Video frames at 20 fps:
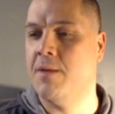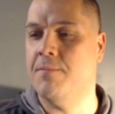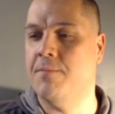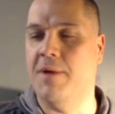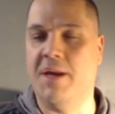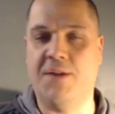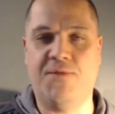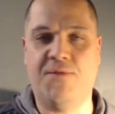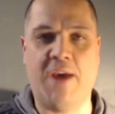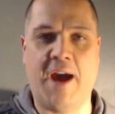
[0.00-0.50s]

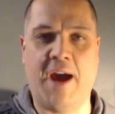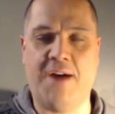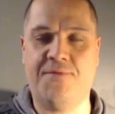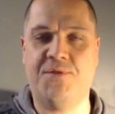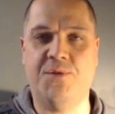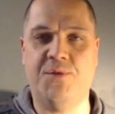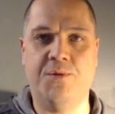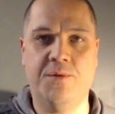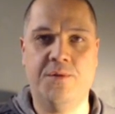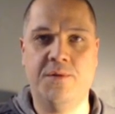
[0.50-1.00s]
but if you have
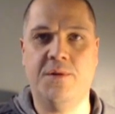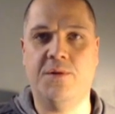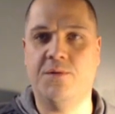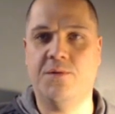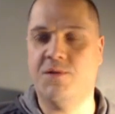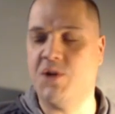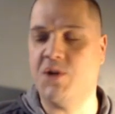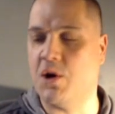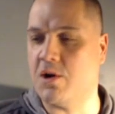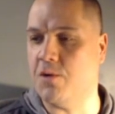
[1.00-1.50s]
to, you
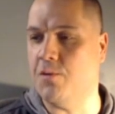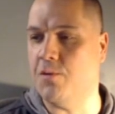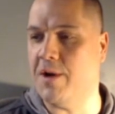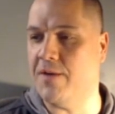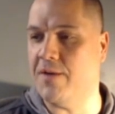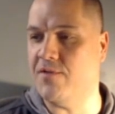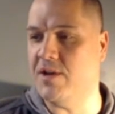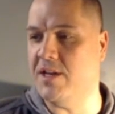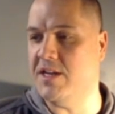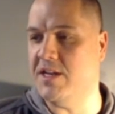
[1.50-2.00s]
target
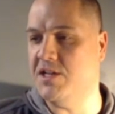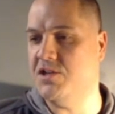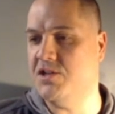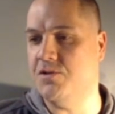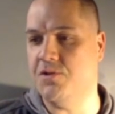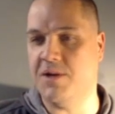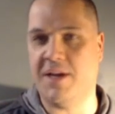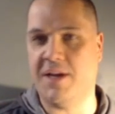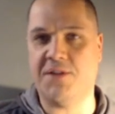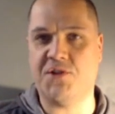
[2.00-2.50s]
whatever you need to
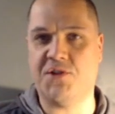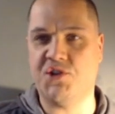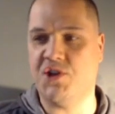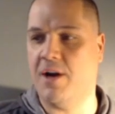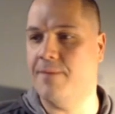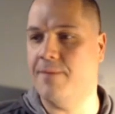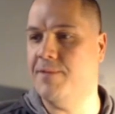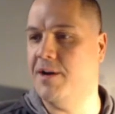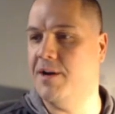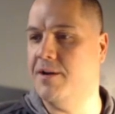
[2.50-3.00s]
get the
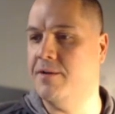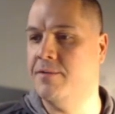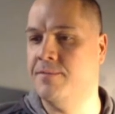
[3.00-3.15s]
job done.